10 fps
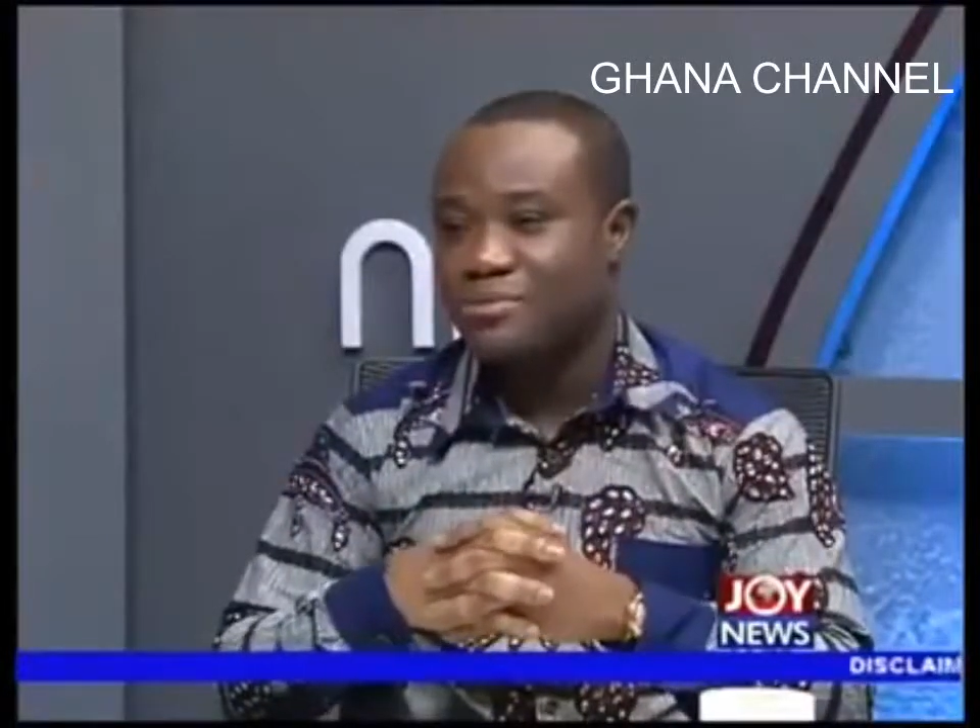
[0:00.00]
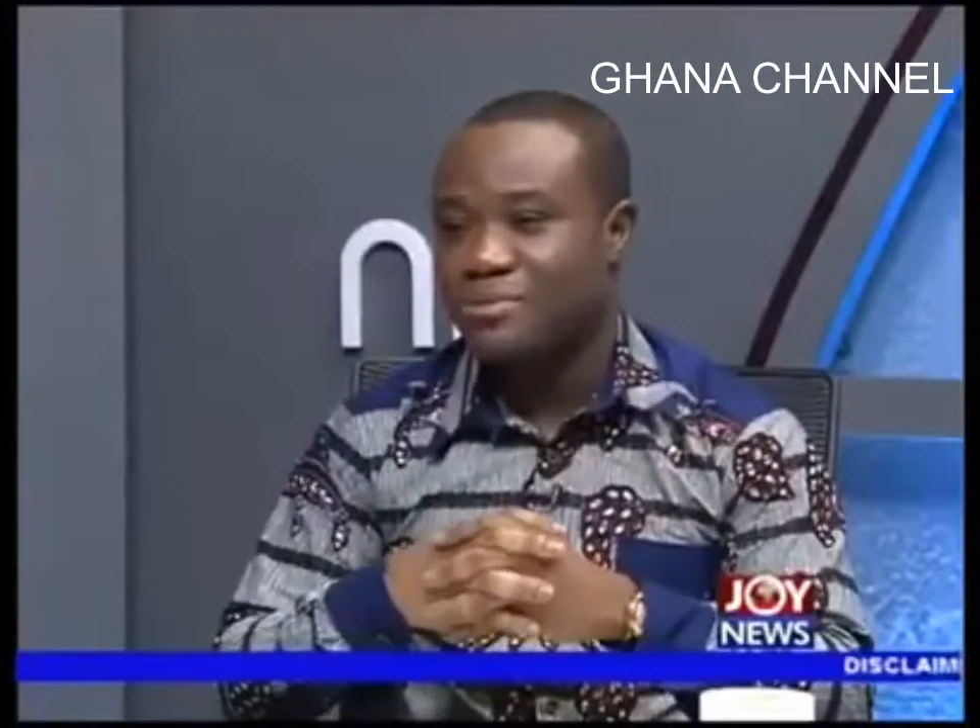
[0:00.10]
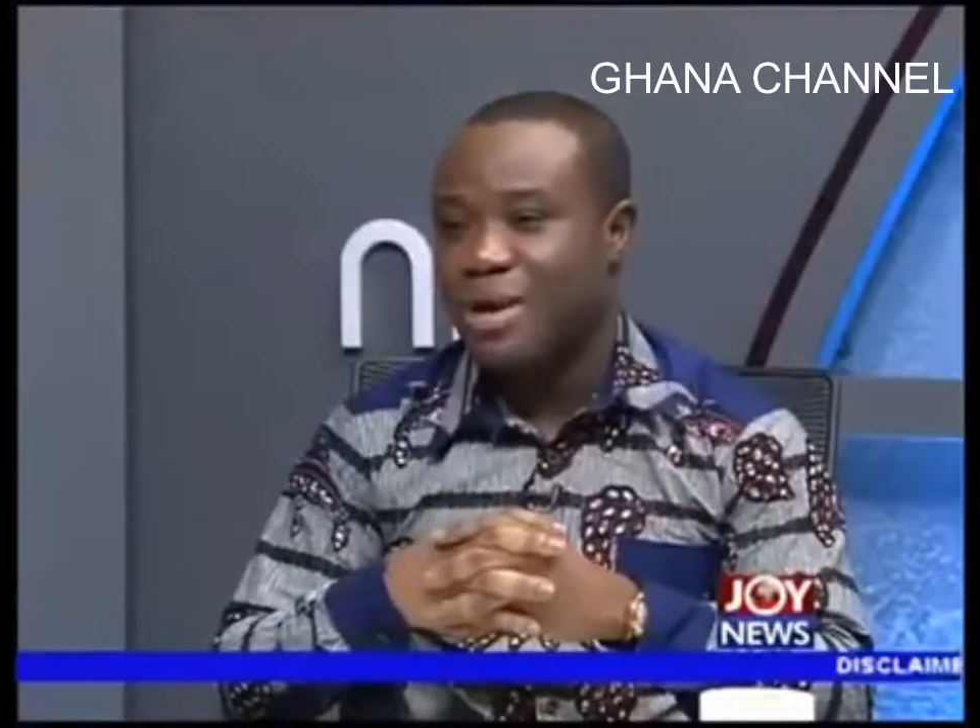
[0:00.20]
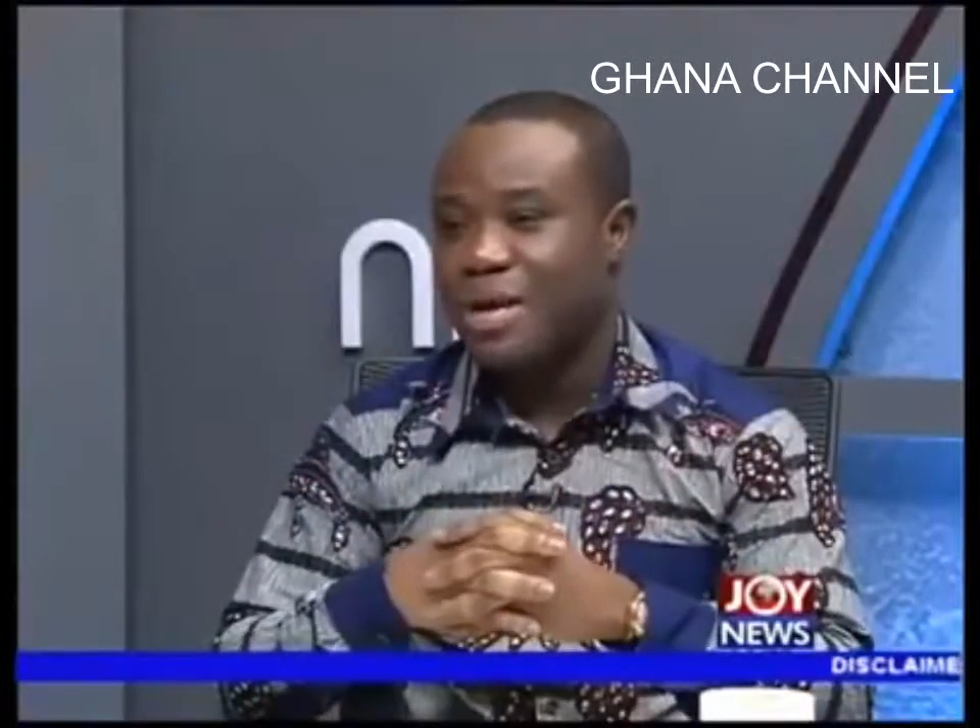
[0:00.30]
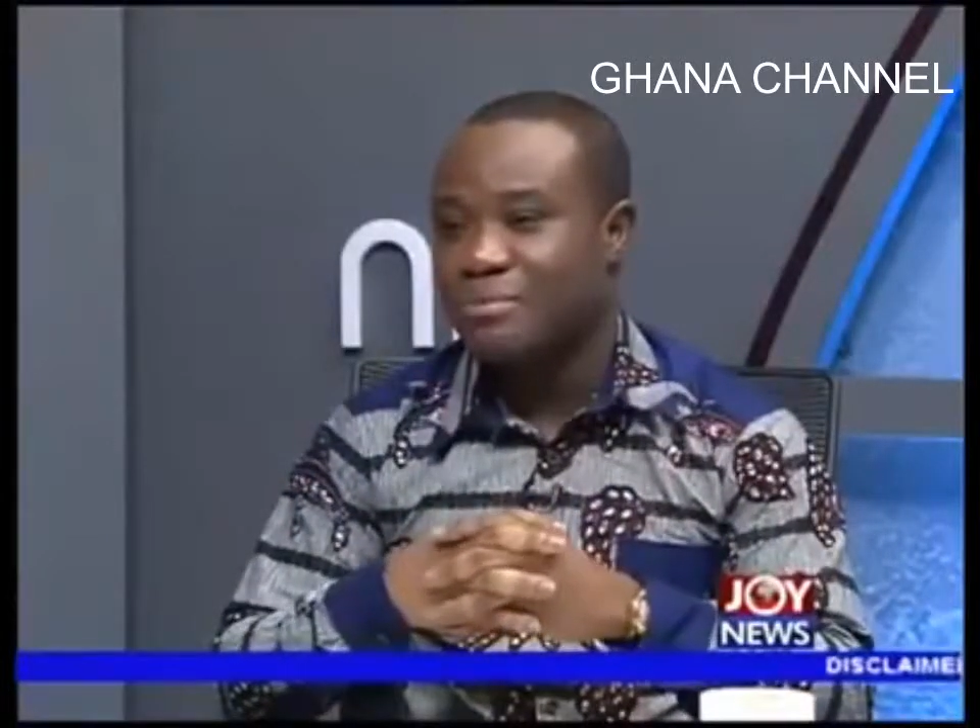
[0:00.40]

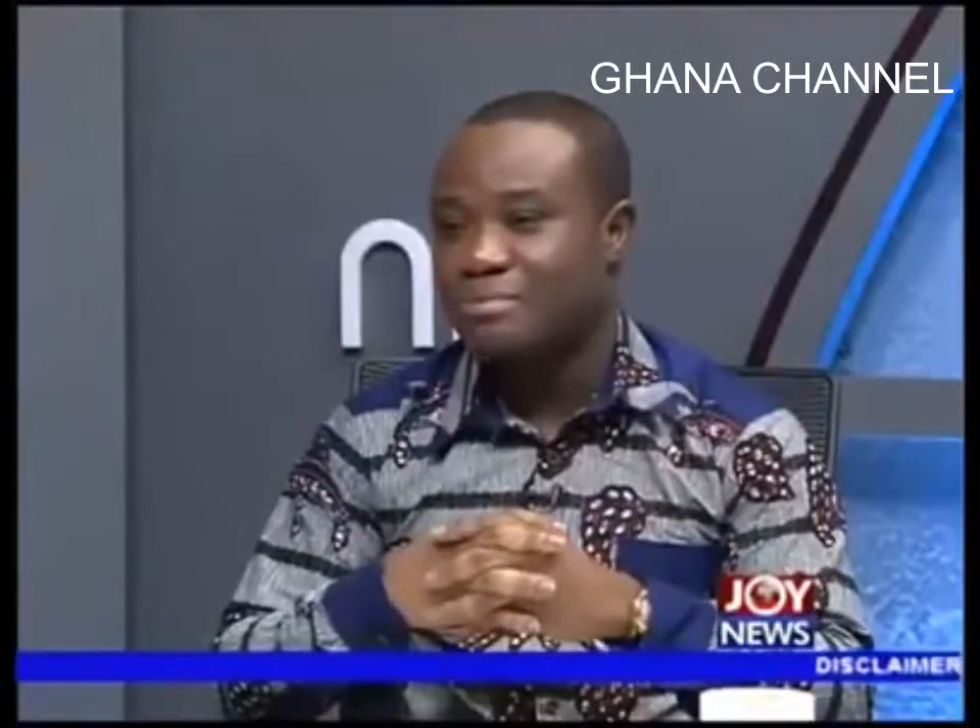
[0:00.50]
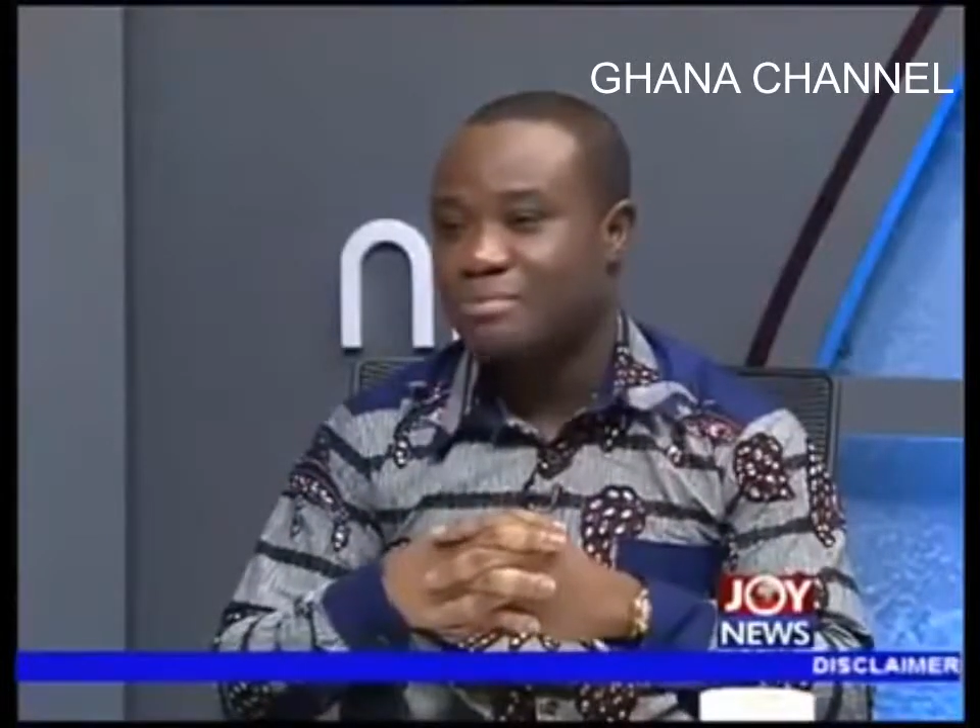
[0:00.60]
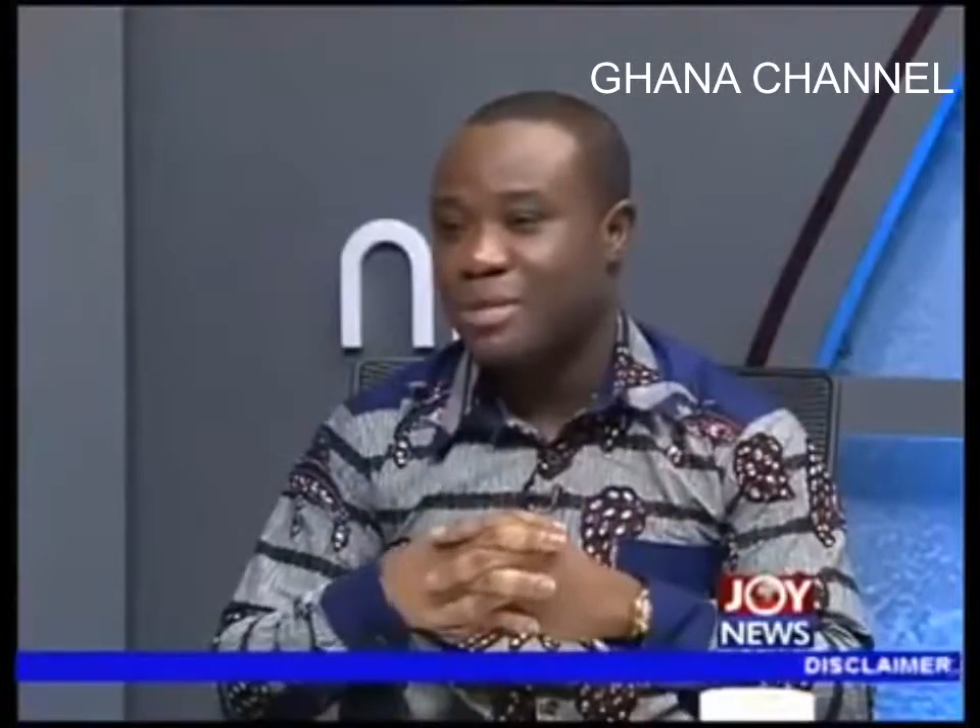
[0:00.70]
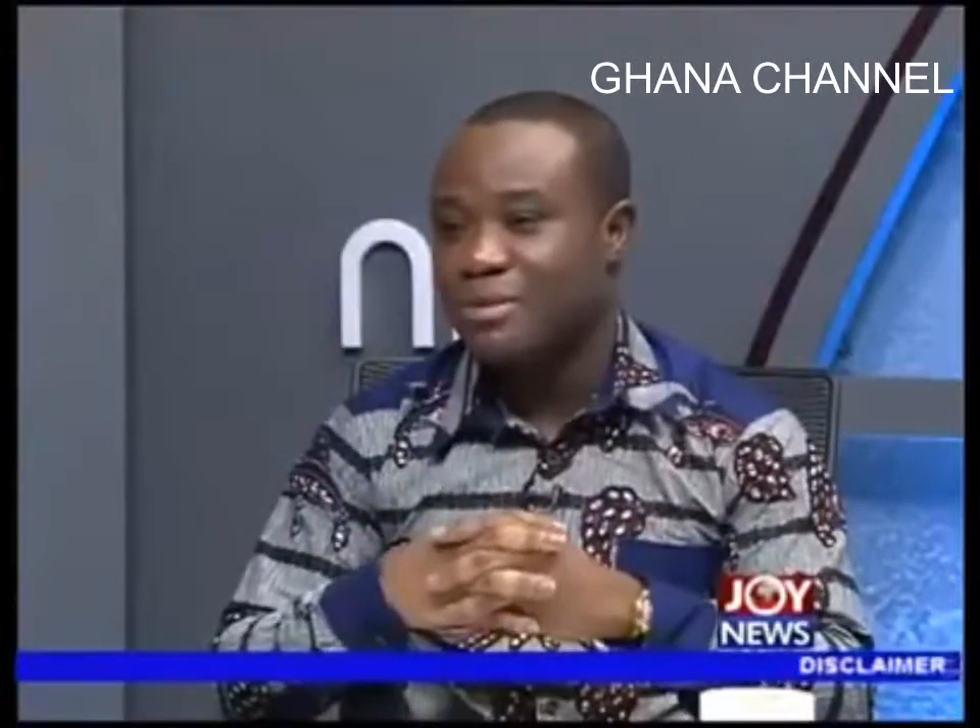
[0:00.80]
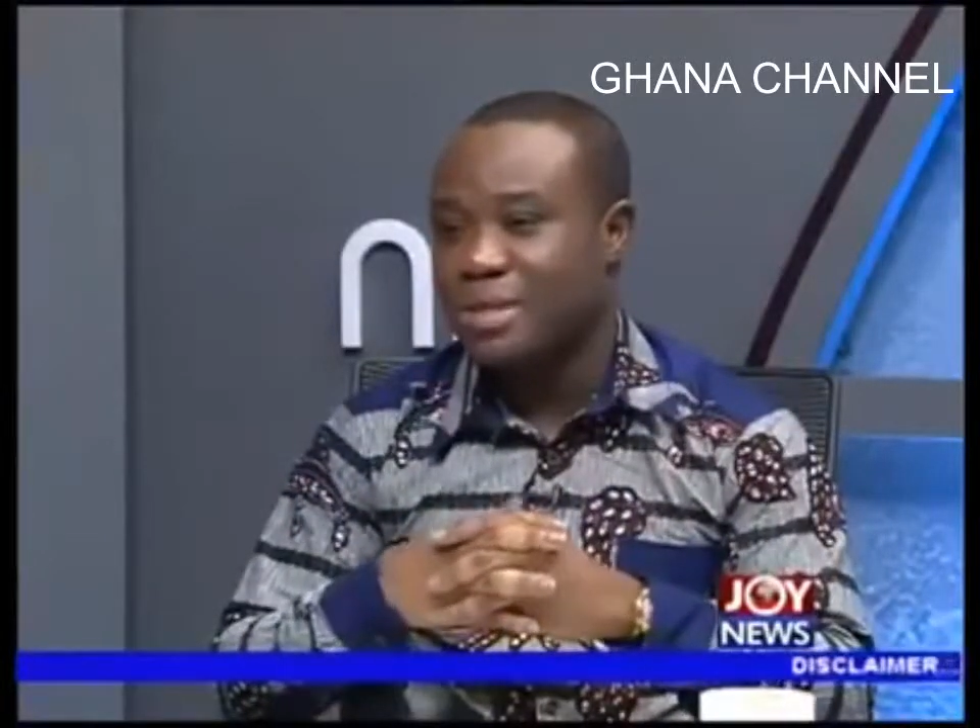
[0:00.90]
400
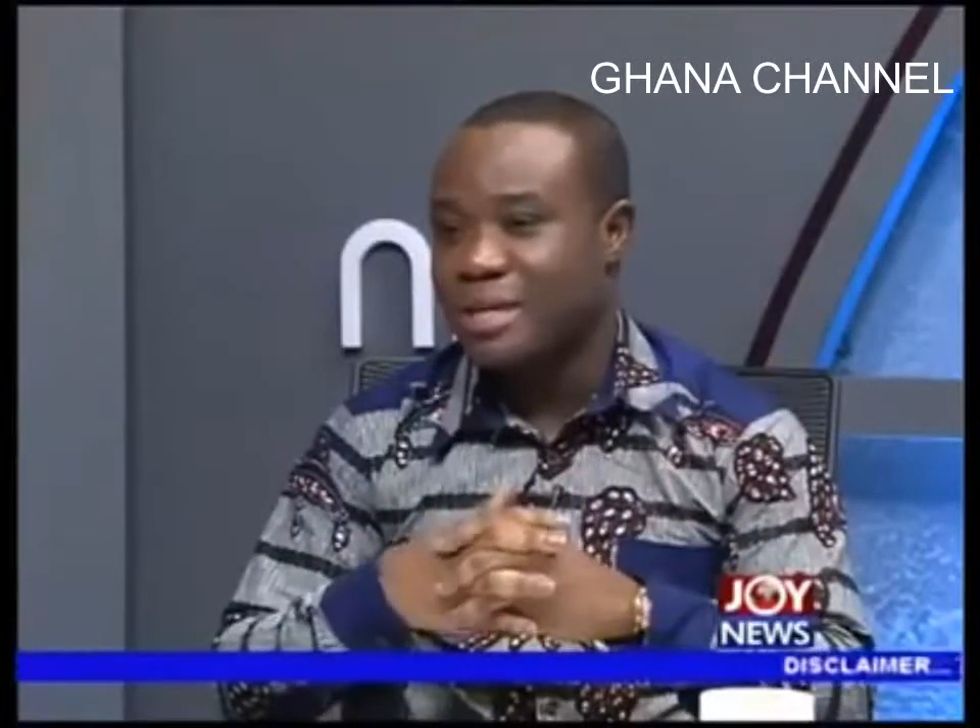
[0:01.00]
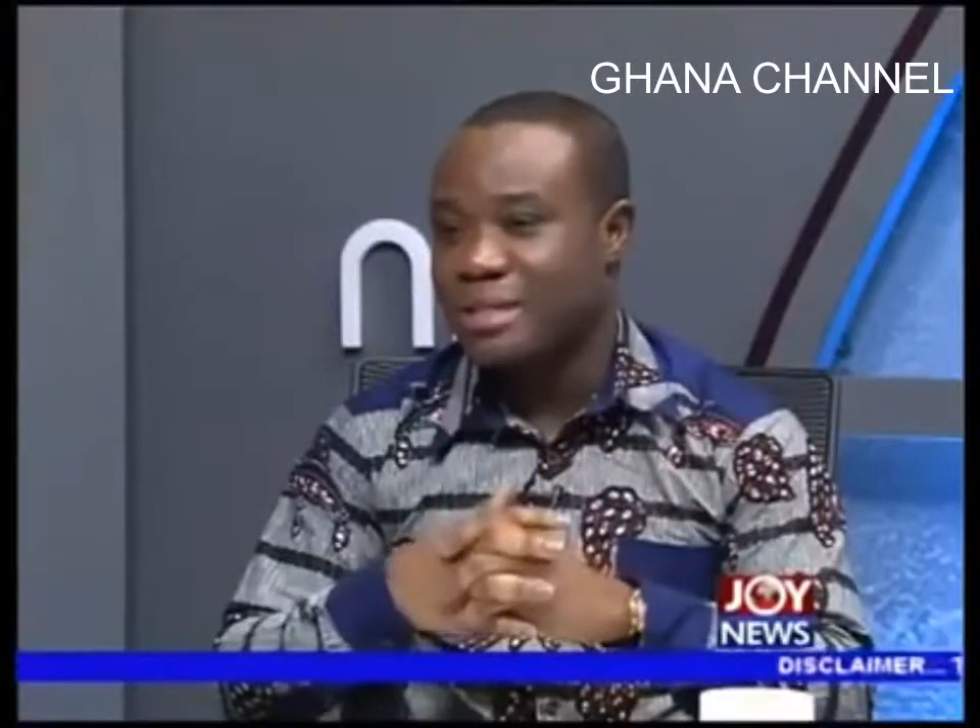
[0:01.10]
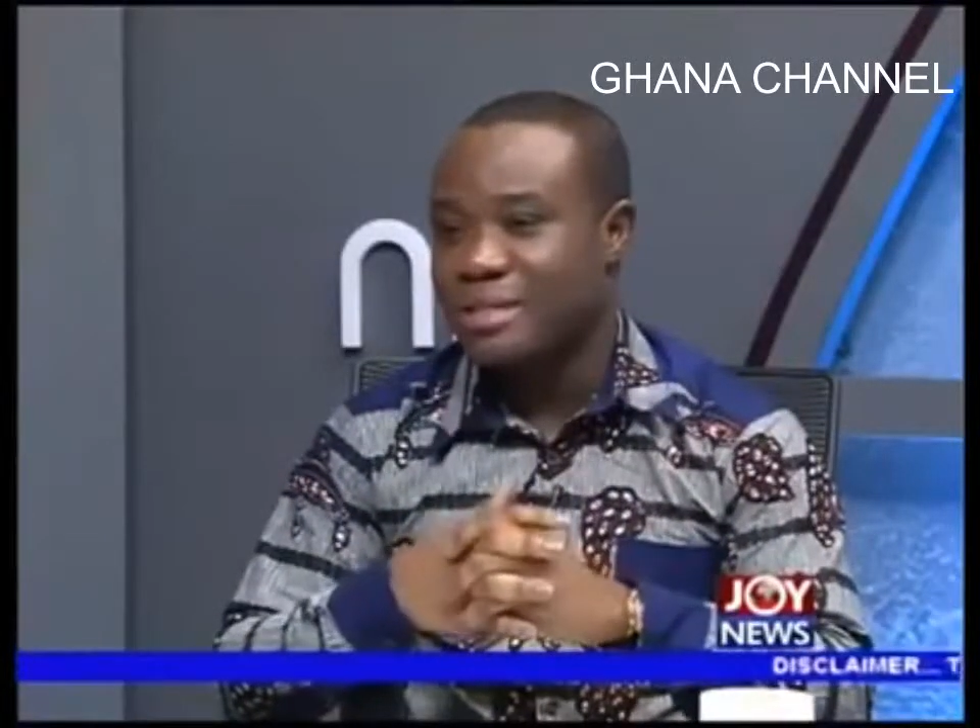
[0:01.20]
million Ghana